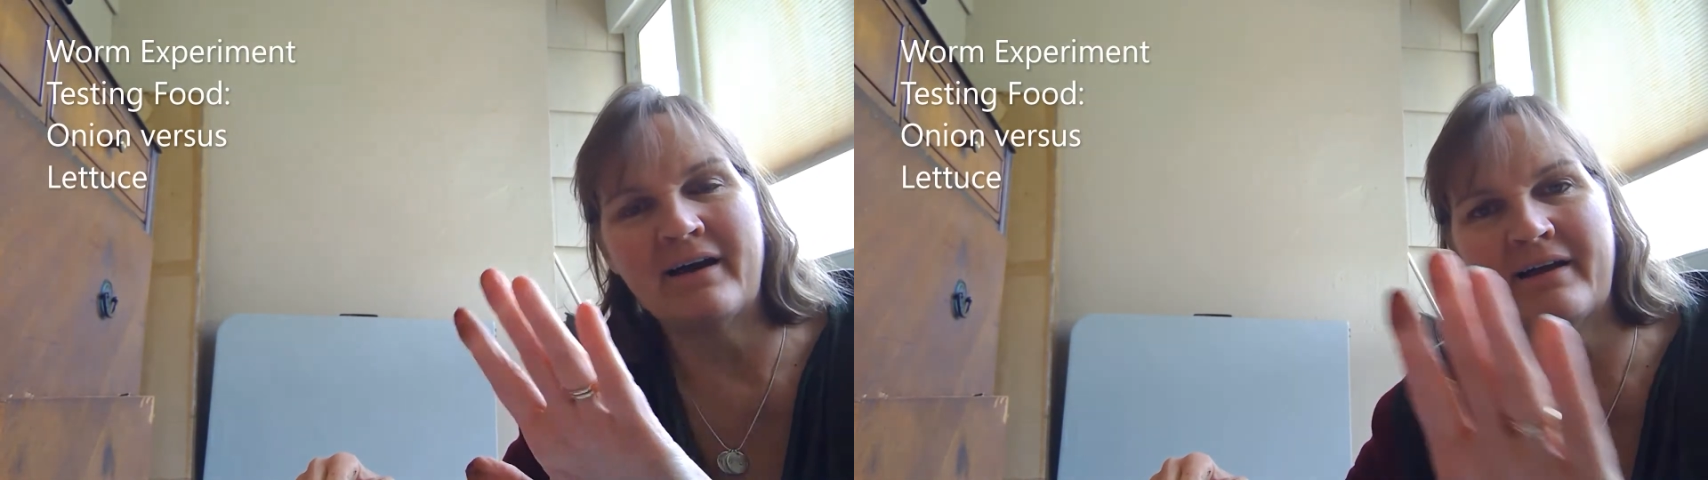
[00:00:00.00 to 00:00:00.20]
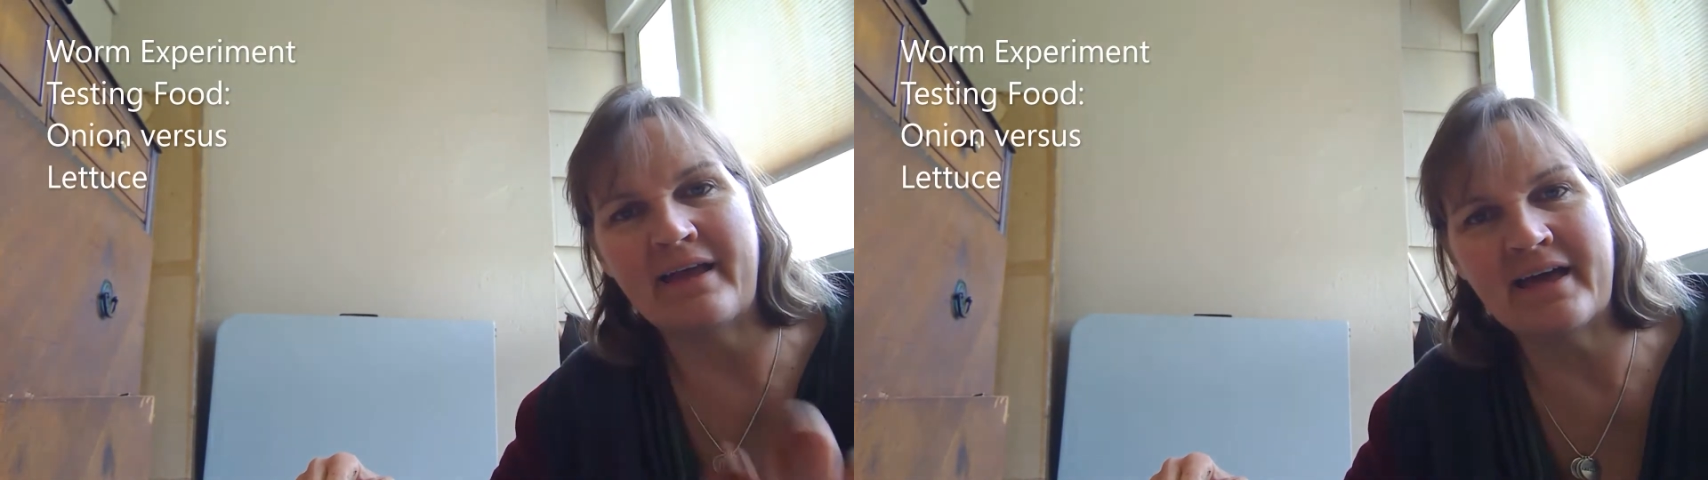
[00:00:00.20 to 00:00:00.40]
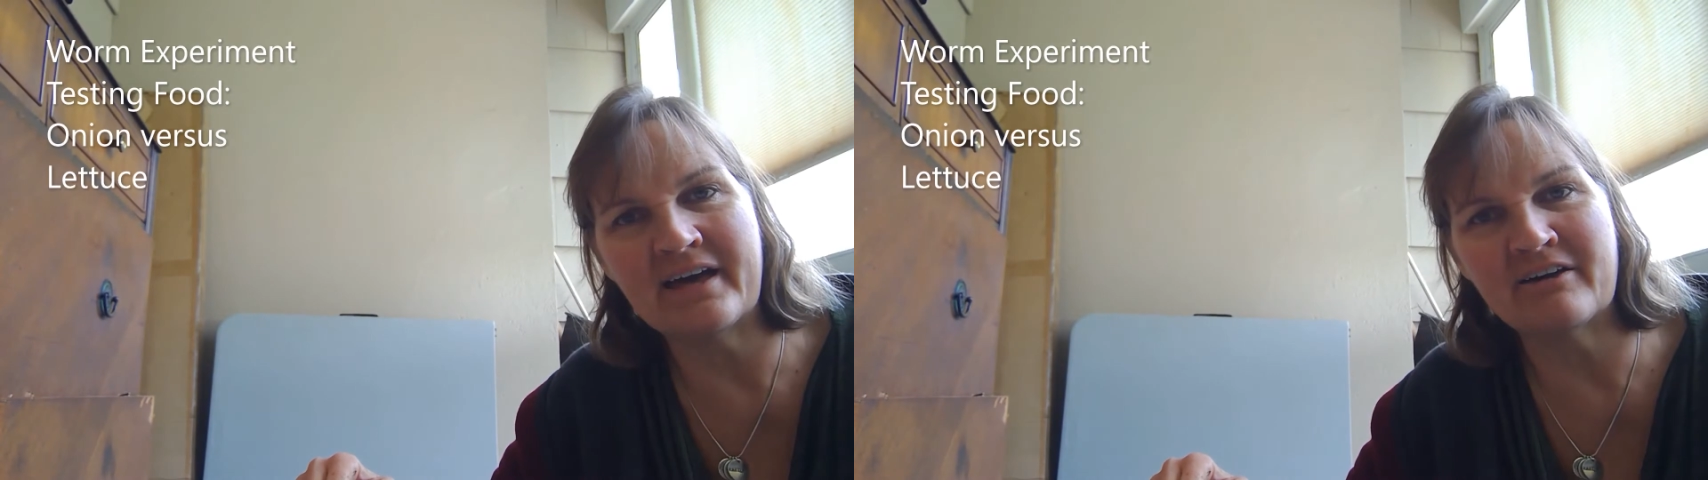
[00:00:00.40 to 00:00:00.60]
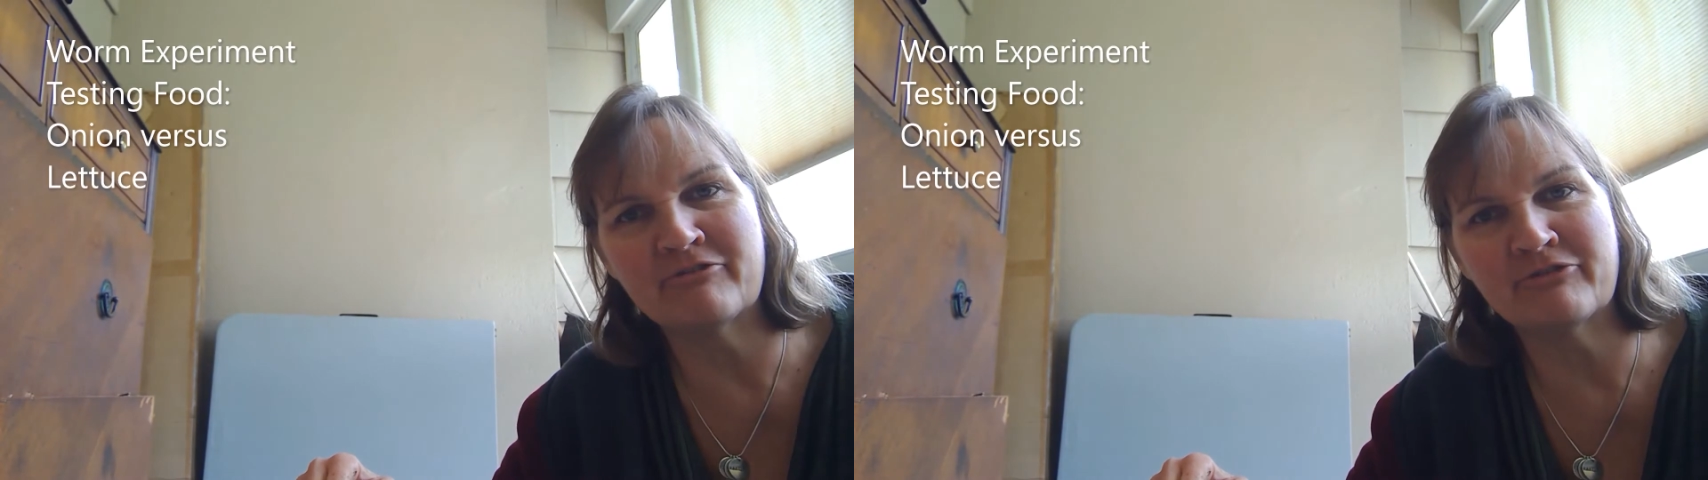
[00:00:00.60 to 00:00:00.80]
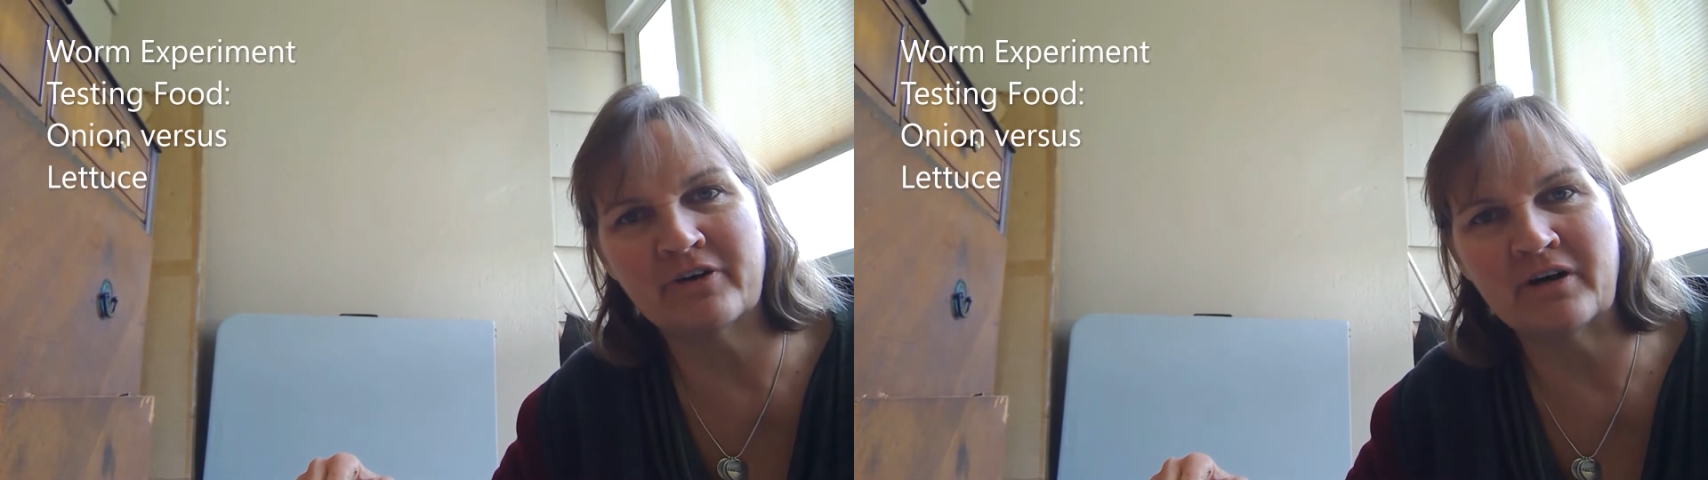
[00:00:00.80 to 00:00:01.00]
I
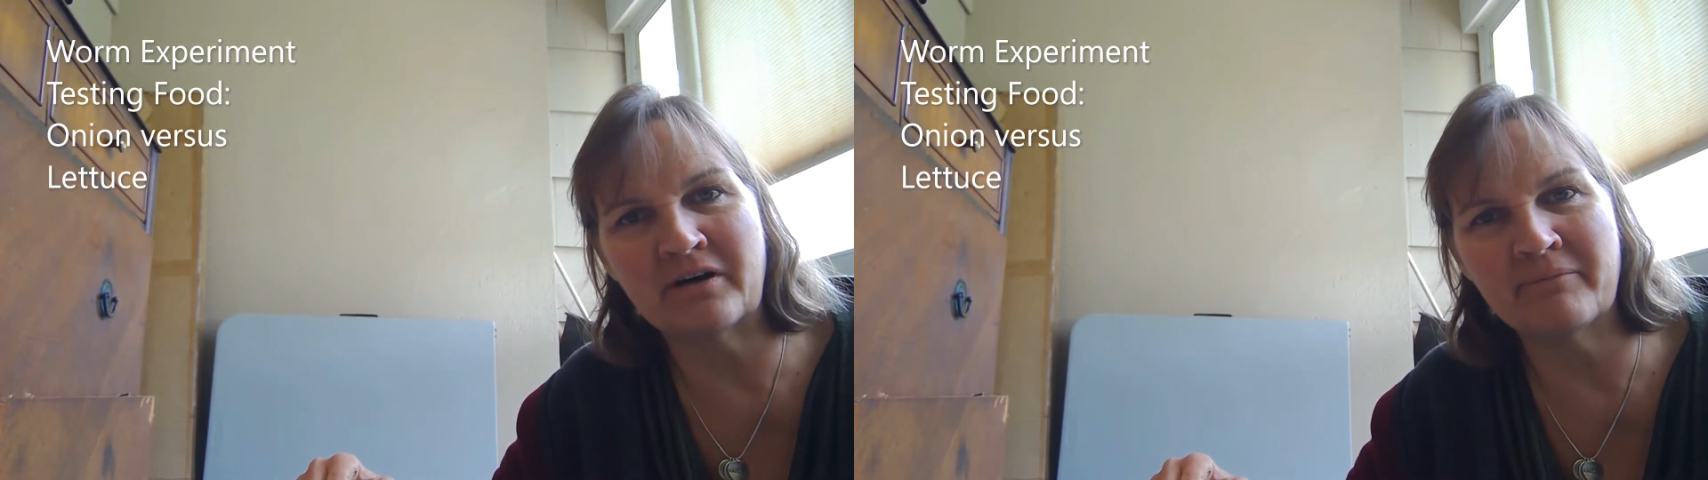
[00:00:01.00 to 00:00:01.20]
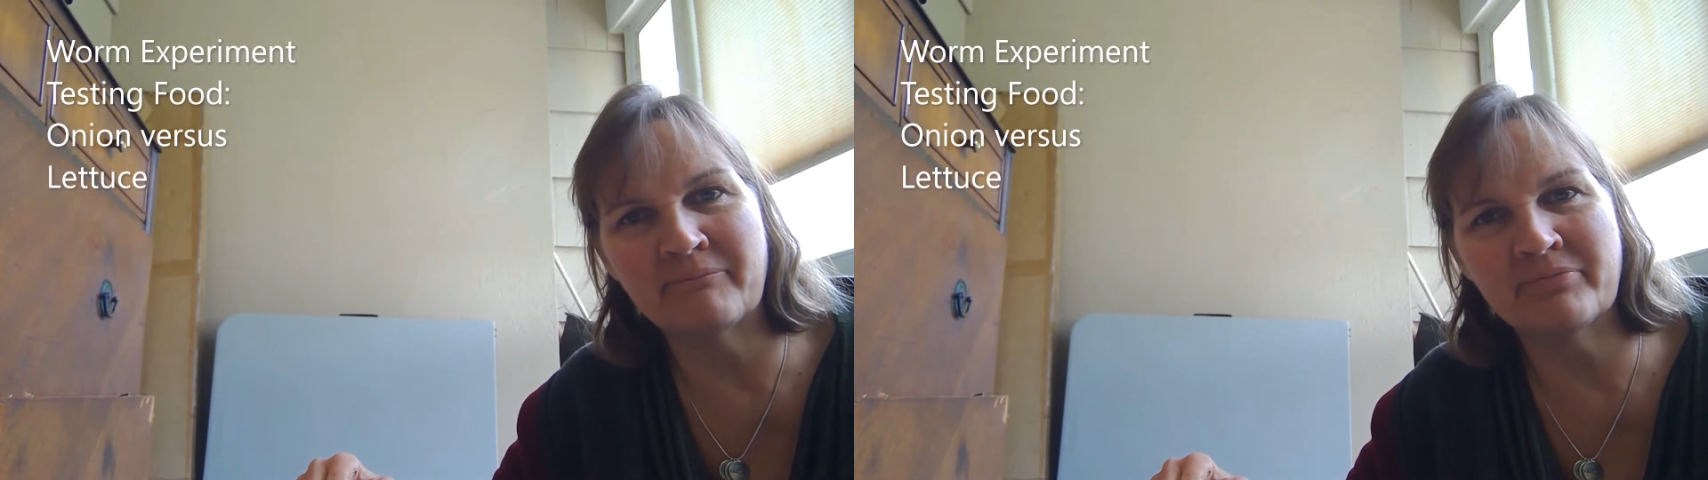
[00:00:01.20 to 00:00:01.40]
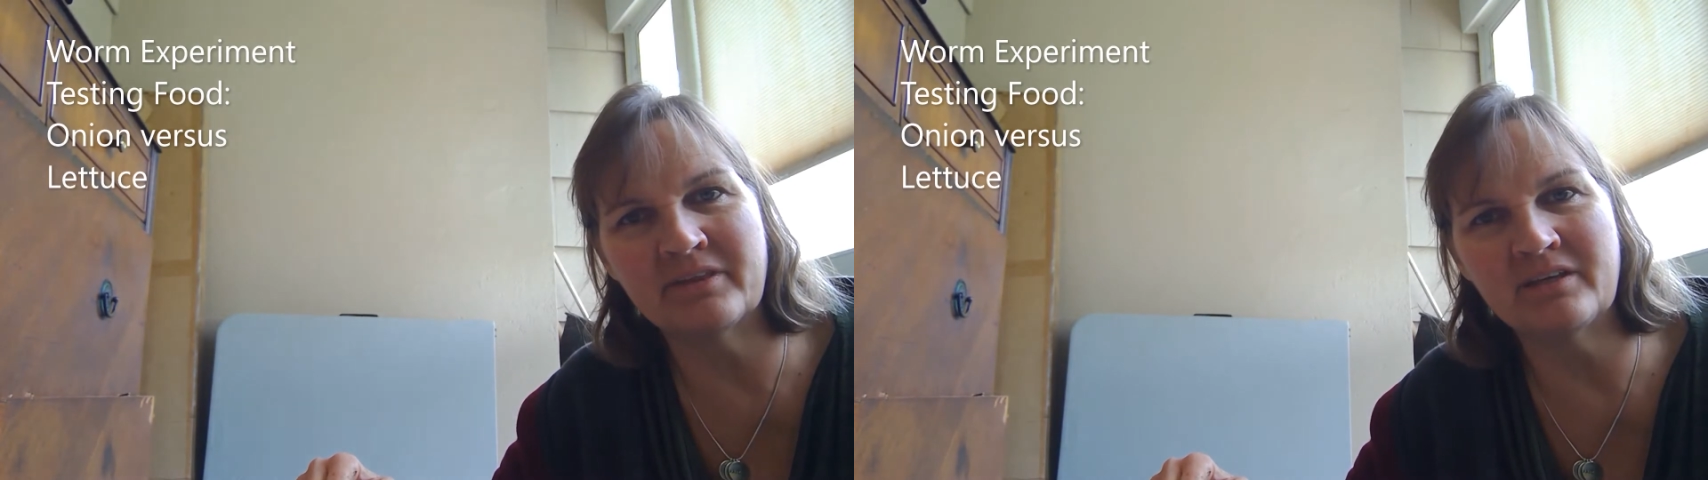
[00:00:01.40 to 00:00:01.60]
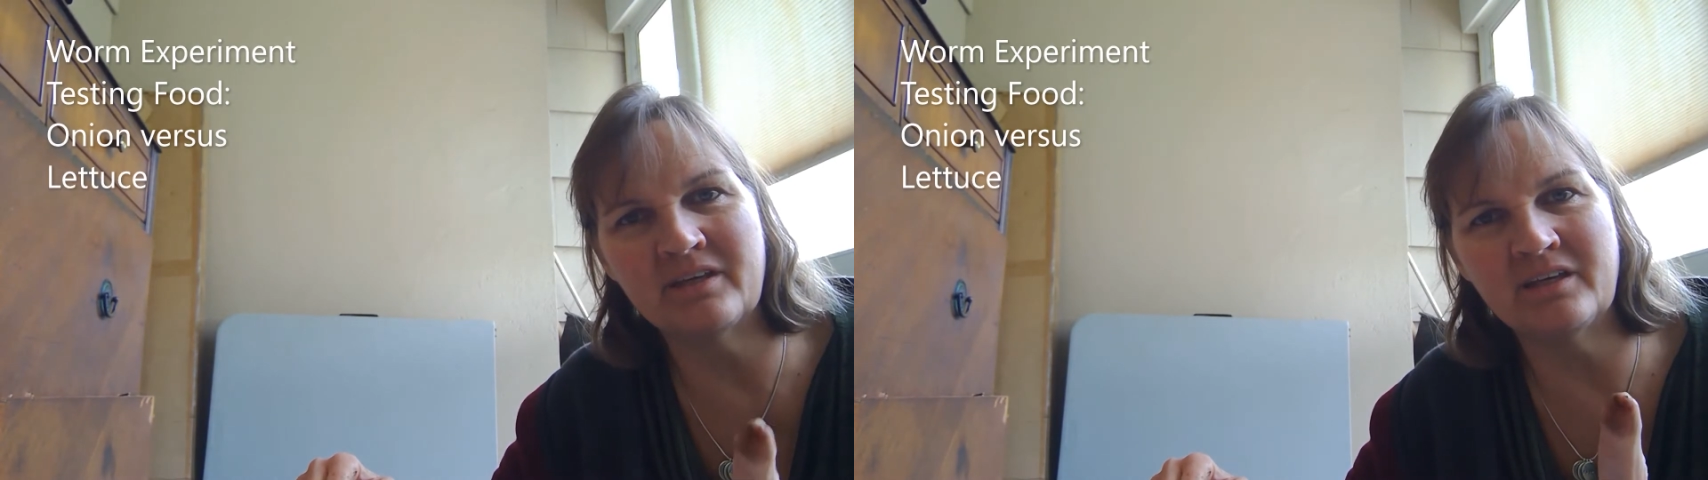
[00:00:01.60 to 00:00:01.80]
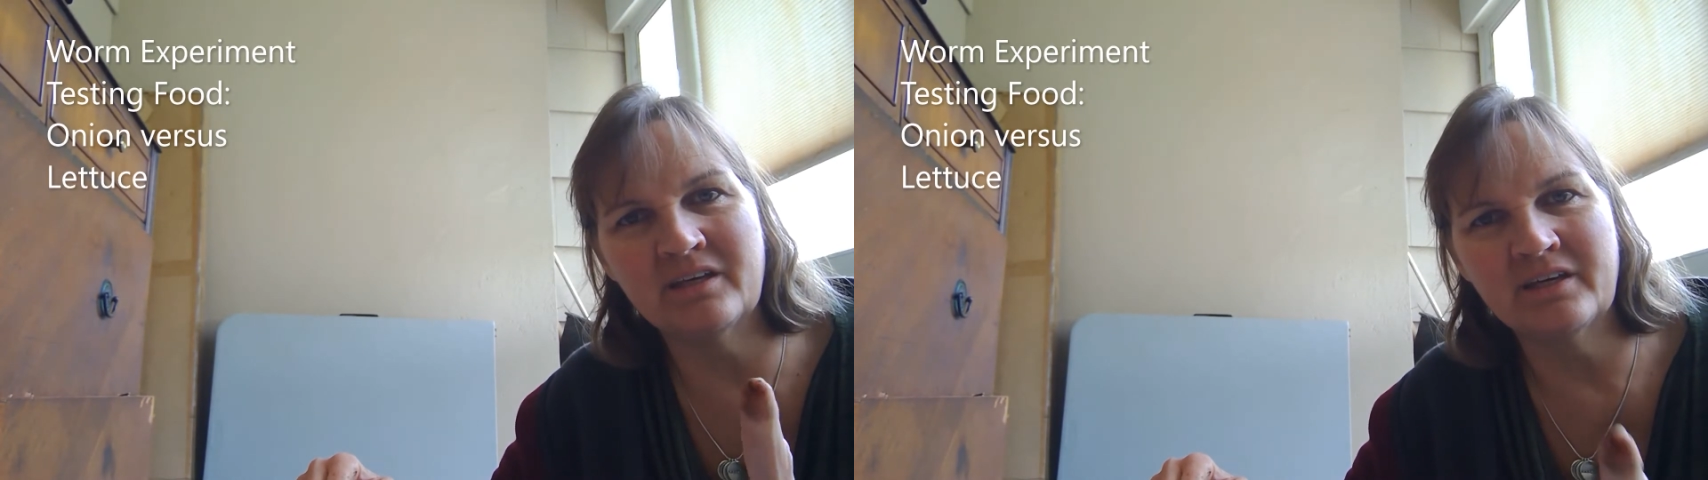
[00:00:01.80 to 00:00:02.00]
have
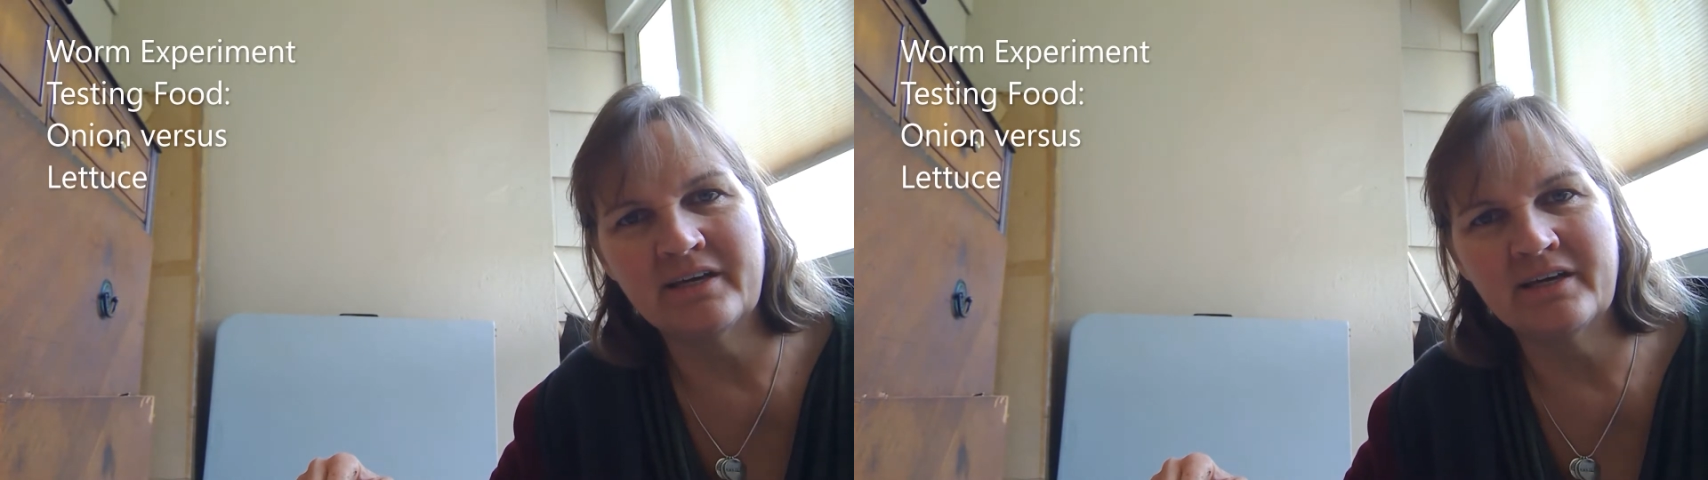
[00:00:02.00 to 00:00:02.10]
the